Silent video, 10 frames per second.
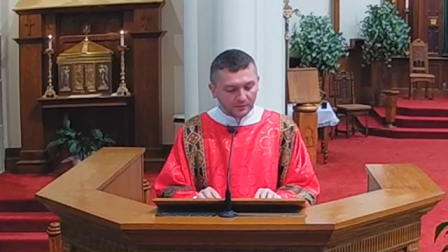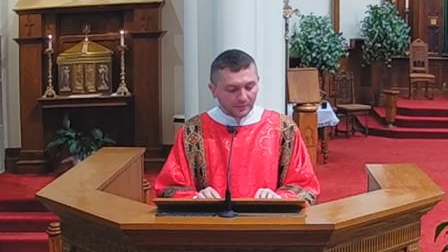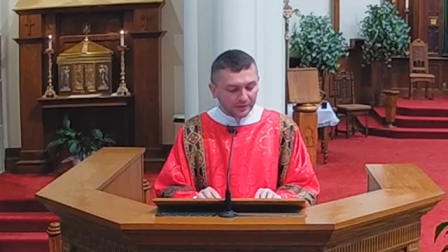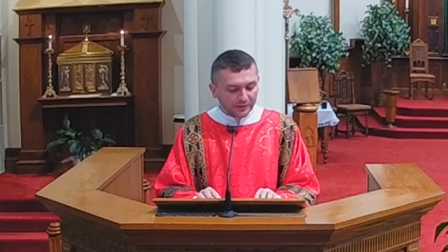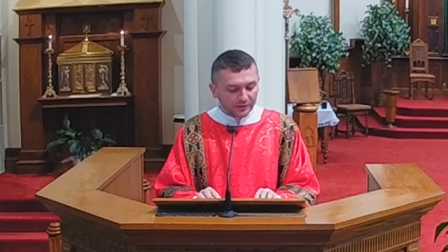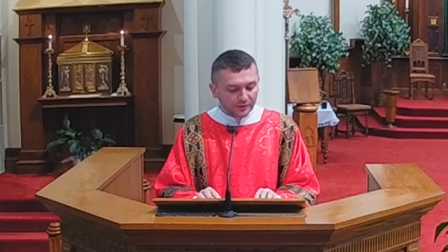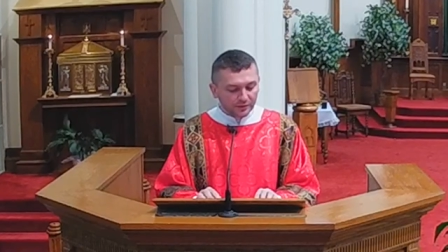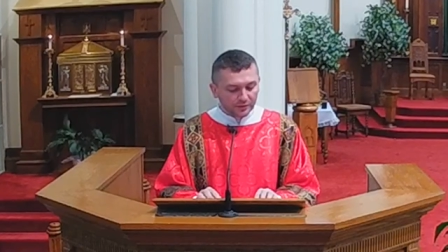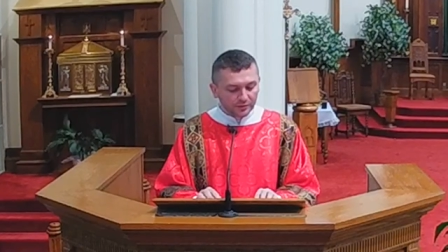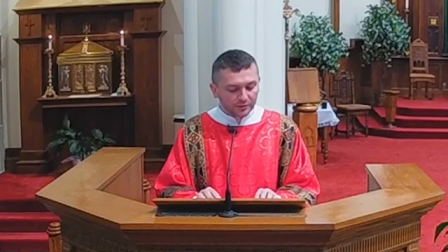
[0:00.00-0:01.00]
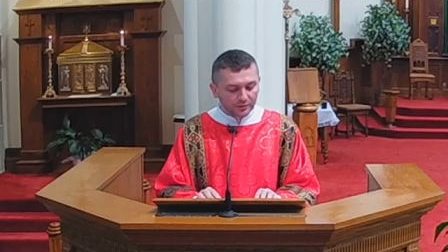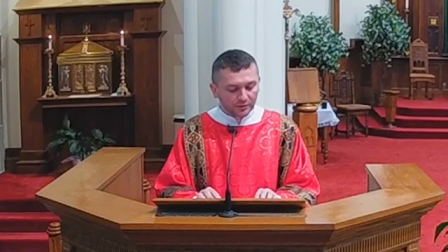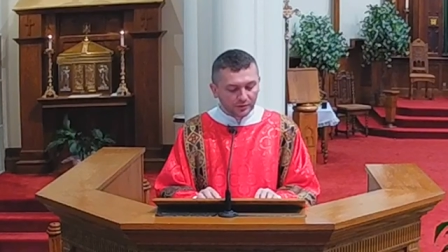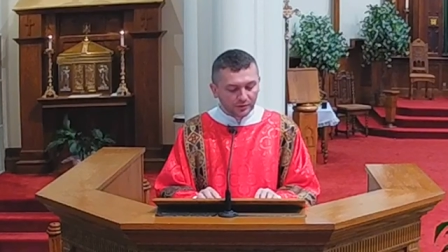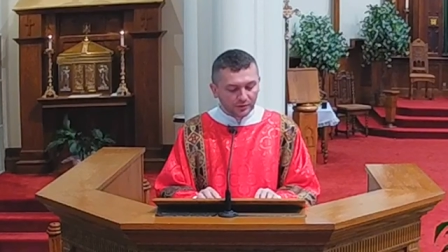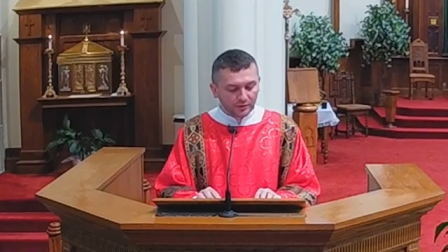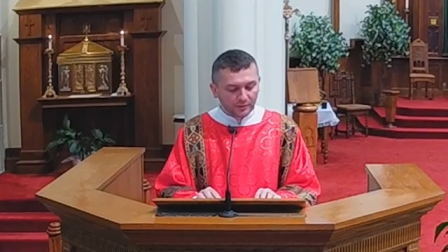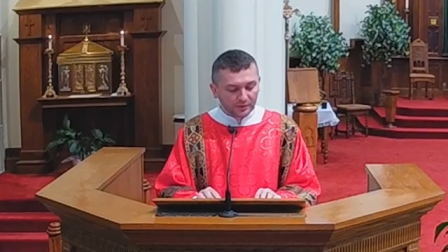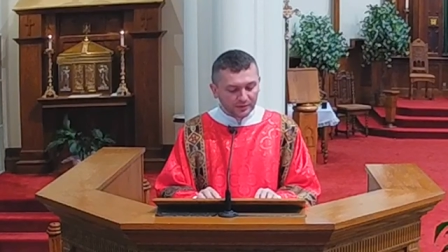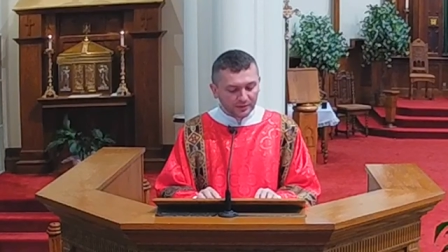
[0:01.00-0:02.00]
but
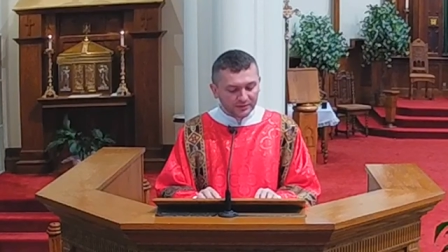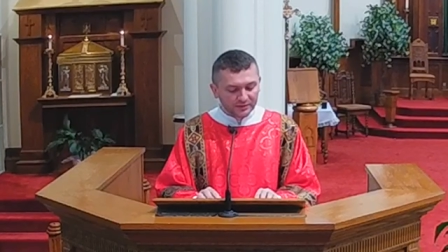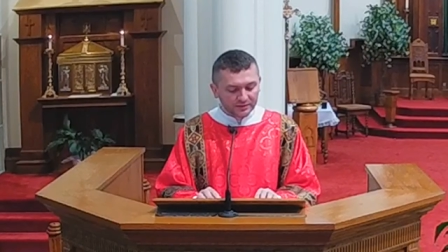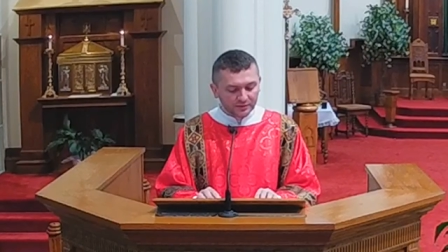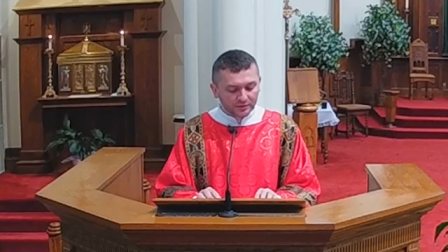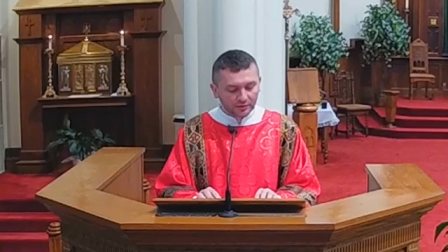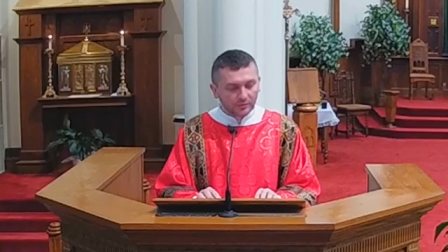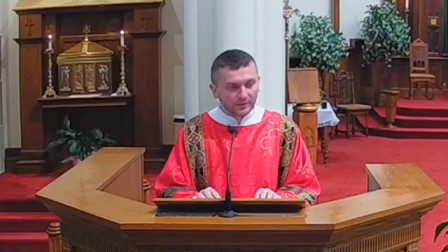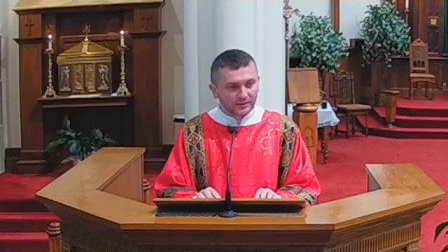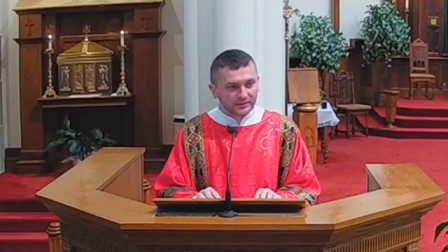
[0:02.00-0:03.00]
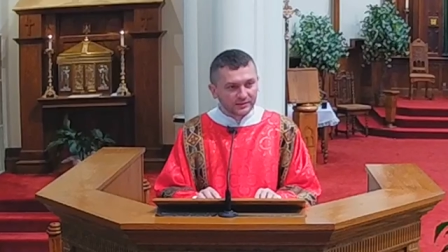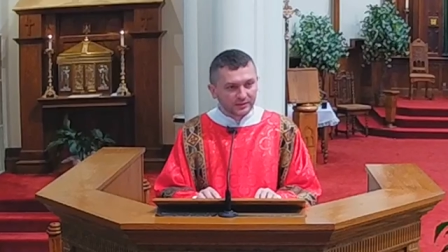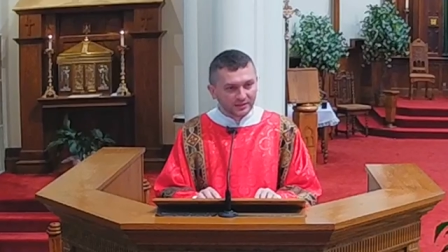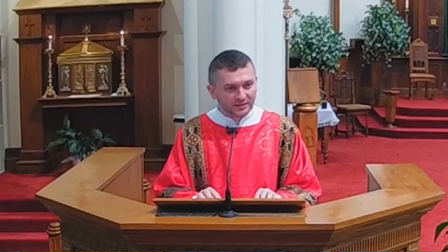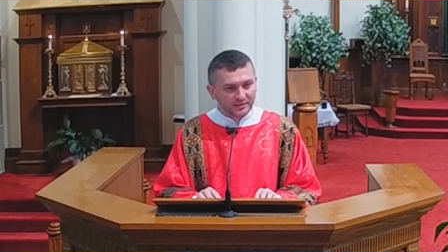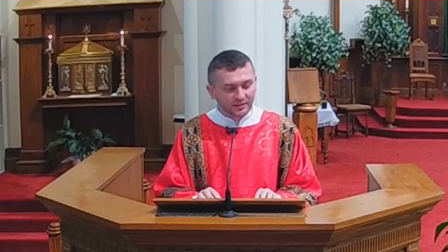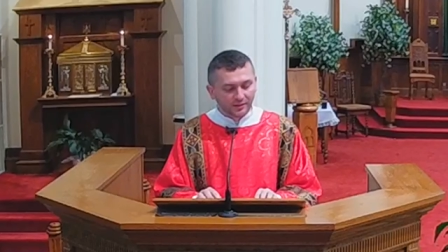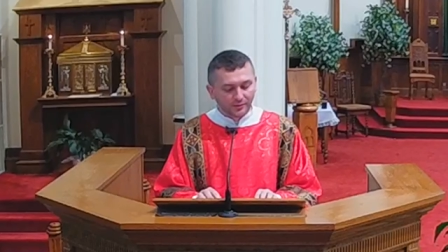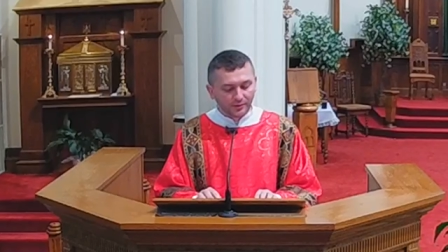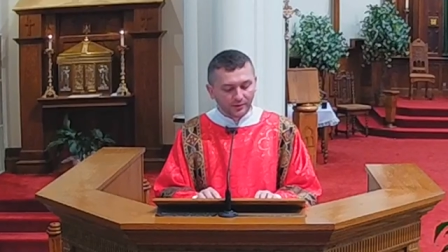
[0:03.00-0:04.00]
this is not always
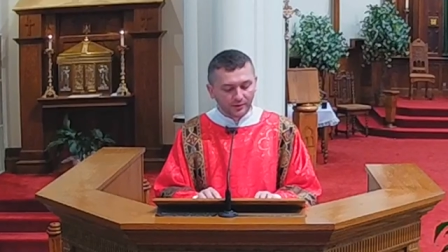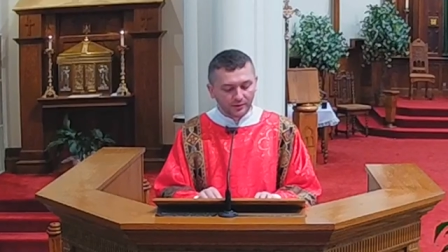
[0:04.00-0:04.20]
necessary.